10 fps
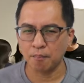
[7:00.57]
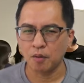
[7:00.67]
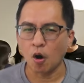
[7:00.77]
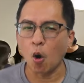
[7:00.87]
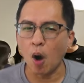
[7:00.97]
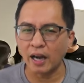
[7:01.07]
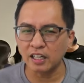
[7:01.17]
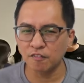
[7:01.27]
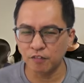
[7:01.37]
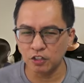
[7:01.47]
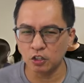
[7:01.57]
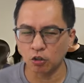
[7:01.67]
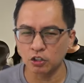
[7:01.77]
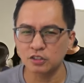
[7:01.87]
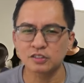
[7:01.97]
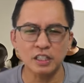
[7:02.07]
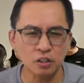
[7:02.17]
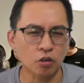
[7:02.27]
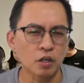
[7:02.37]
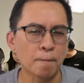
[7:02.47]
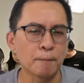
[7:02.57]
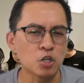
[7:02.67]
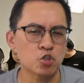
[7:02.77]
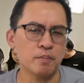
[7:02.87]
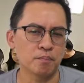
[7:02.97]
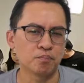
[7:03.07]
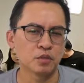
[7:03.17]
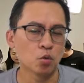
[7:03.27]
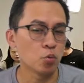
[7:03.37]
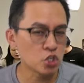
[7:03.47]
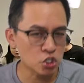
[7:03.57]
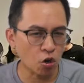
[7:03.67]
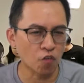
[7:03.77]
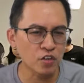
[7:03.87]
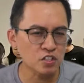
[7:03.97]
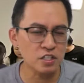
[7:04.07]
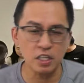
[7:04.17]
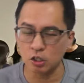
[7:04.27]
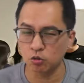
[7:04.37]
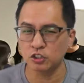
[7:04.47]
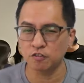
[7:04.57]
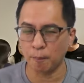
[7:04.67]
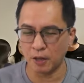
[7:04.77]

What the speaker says: or $150 Sing dollar per trip, which is obviously inclusive of petrol